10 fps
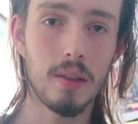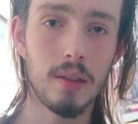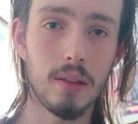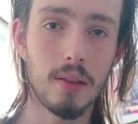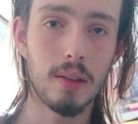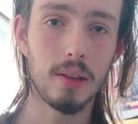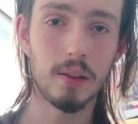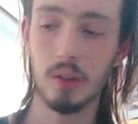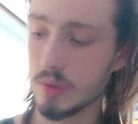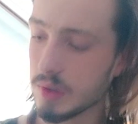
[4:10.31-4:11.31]
the little
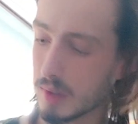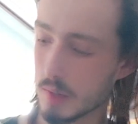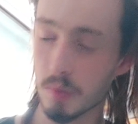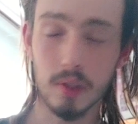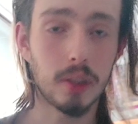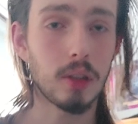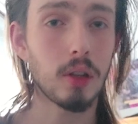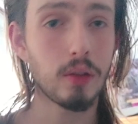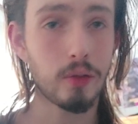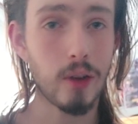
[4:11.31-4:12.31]
notes. That's what they're
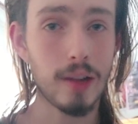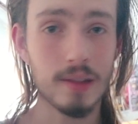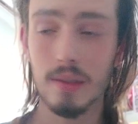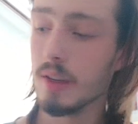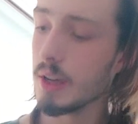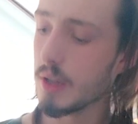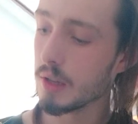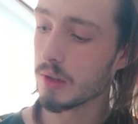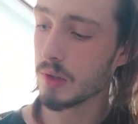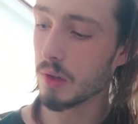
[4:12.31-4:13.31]
called, frets.
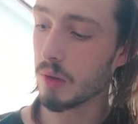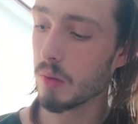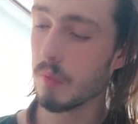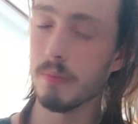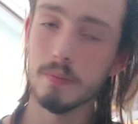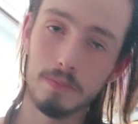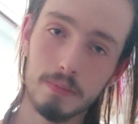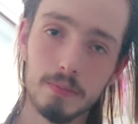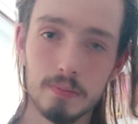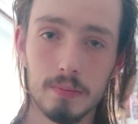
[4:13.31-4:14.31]
So
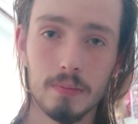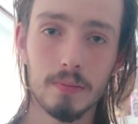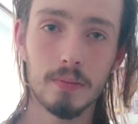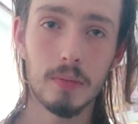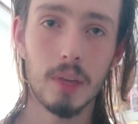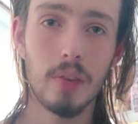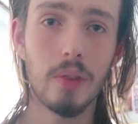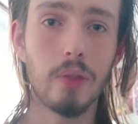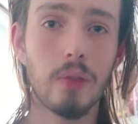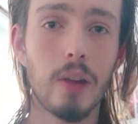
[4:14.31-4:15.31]
if
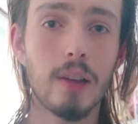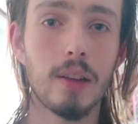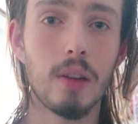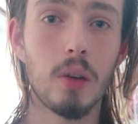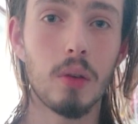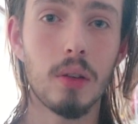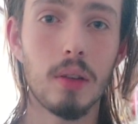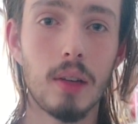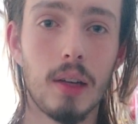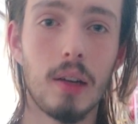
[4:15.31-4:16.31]
you fret the note
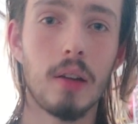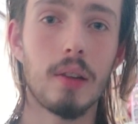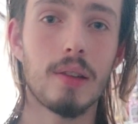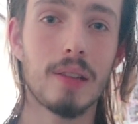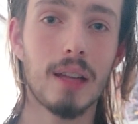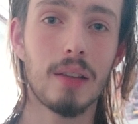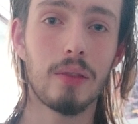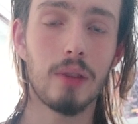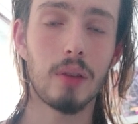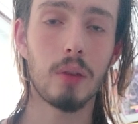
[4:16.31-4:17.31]
on the 2nd
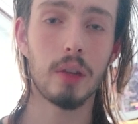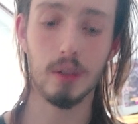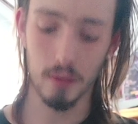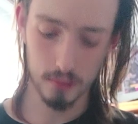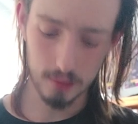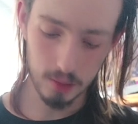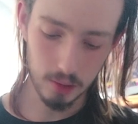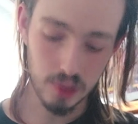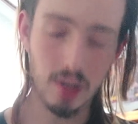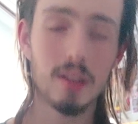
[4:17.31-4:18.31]
fret right here, then
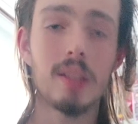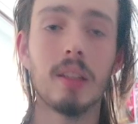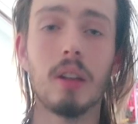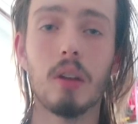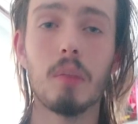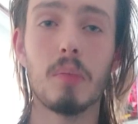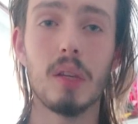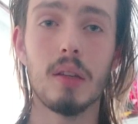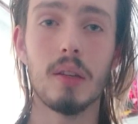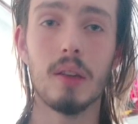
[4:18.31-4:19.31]
you're starting on
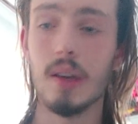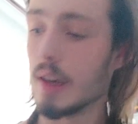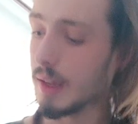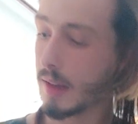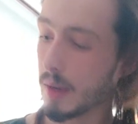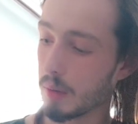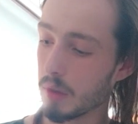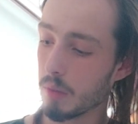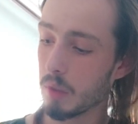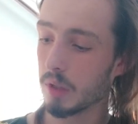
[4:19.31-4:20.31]
B. Now
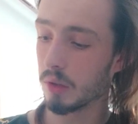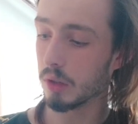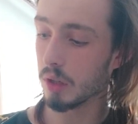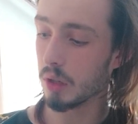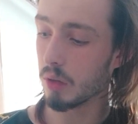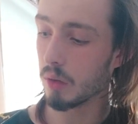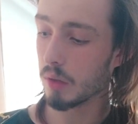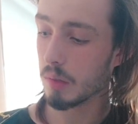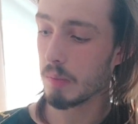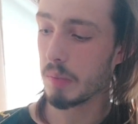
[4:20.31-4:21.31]
we could go
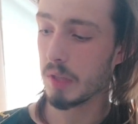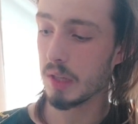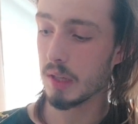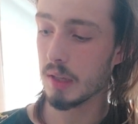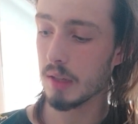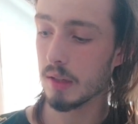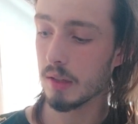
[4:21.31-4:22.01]
B,